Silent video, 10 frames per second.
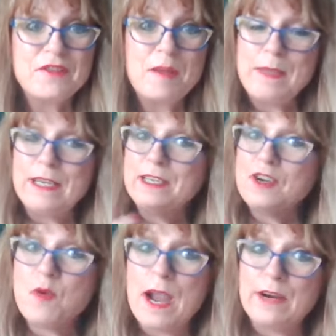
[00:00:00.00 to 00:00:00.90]
So I made an
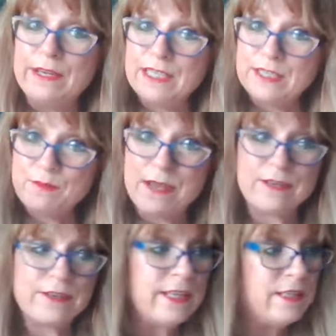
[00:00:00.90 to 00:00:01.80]
inquiry,
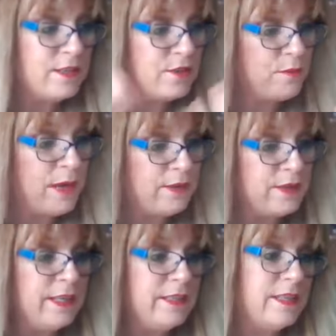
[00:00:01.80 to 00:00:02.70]
surrendered it,
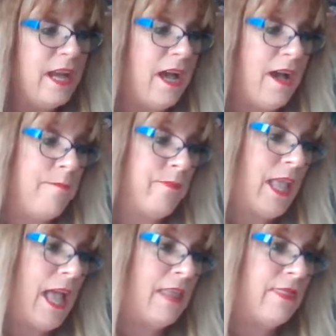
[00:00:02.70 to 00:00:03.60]
surrendered it. Um,
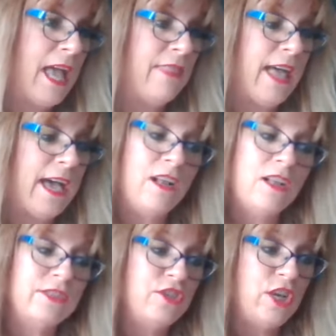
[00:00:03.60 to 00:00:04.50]
and, and that
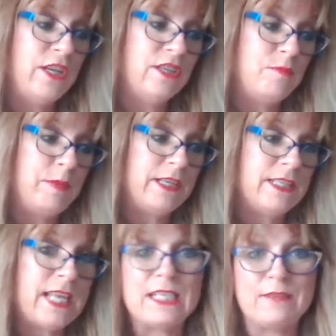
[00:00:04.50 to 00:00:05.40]
all could change
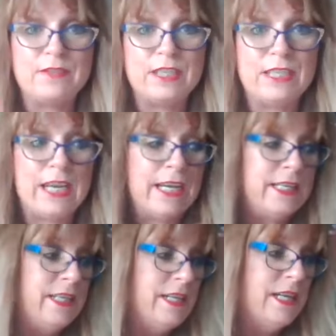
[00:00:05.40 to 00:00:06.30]
because as of
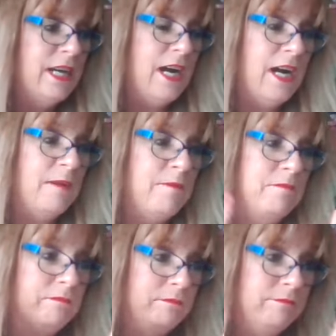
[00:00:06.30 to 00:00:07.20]
today,
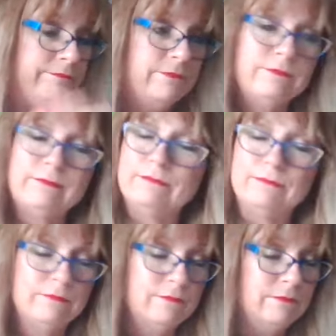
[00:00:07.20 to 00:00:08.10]
um,
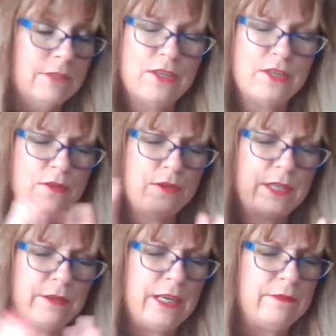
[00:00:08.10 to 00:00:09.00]
so
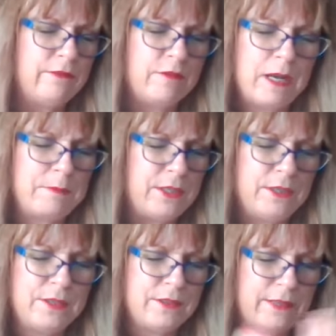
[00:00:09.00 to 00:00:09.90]
truly grateful for my
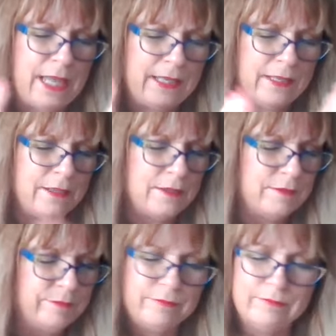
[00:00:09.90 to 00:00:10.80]
producer. Thank you.
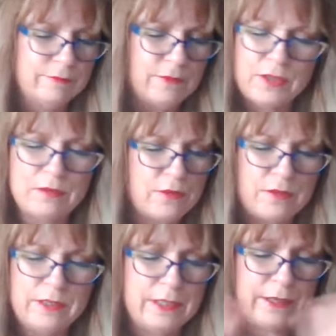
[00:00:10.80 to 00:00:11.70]
So
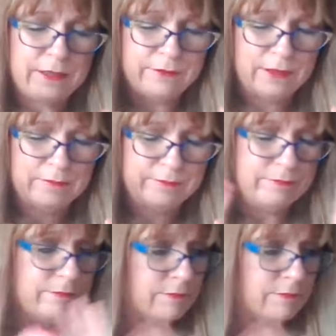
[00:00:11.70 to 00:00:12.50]
truly grateful.